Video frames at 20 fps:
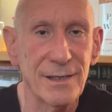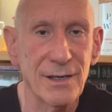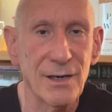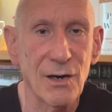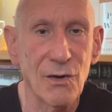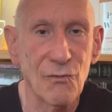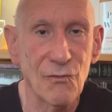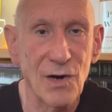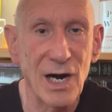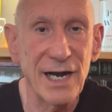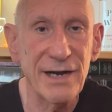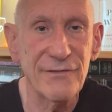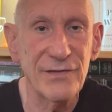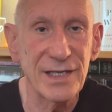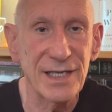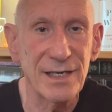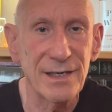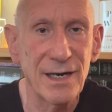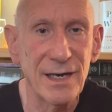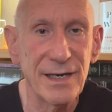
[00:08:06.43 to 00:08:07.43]
arrive
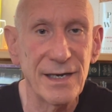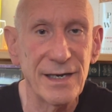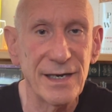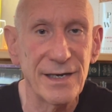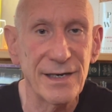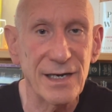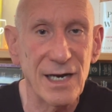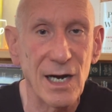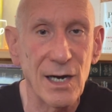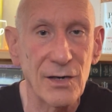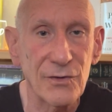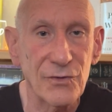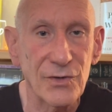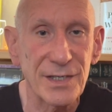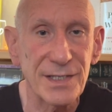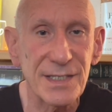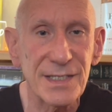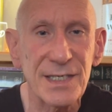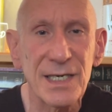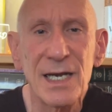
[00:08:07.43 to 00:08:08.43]
in
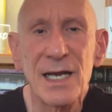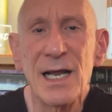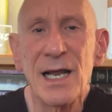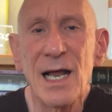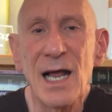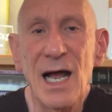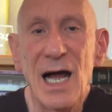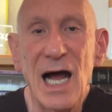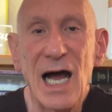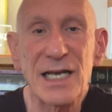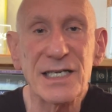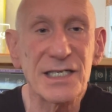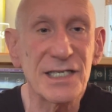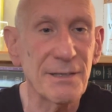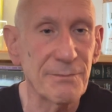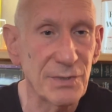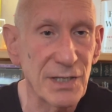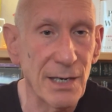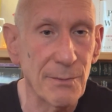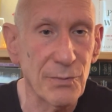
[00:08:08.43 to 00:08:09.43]
Congress on
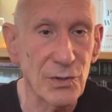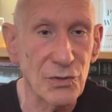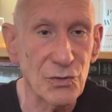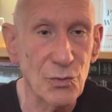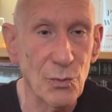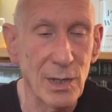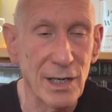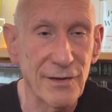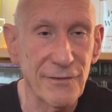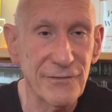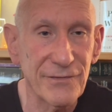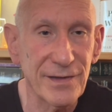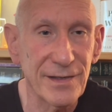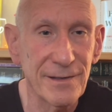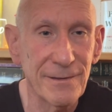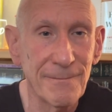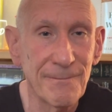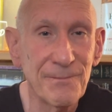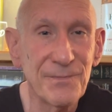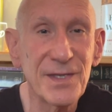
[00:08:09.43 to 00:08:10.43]
September 12th.
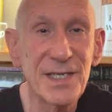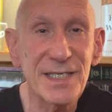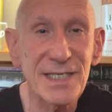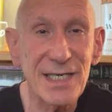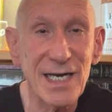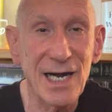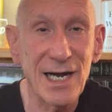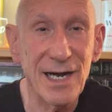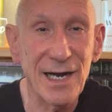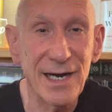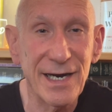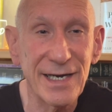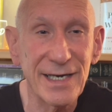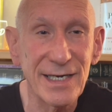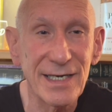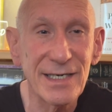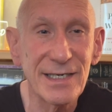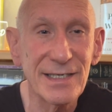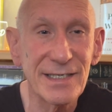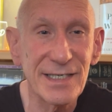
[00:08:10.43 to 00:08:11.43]
This guy
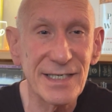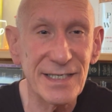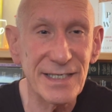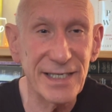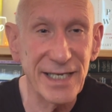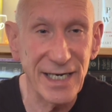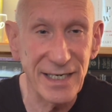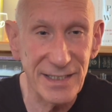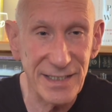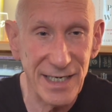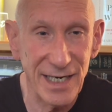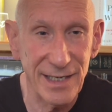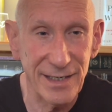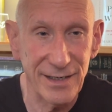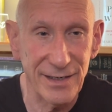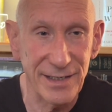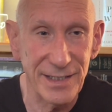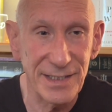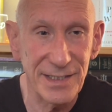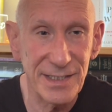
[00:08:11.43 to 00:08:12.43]
stinks on
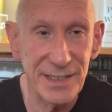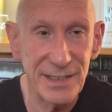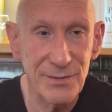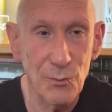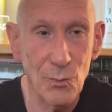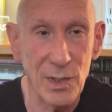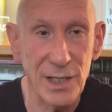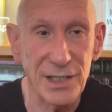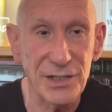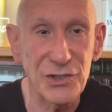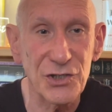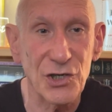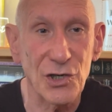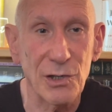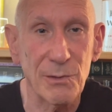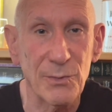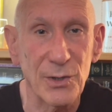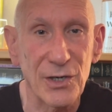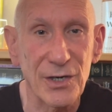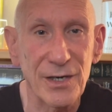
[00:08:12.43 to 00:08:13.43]
ice. What a
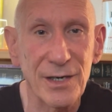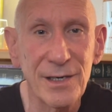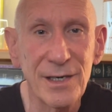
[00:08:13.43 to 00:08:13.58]
charmer.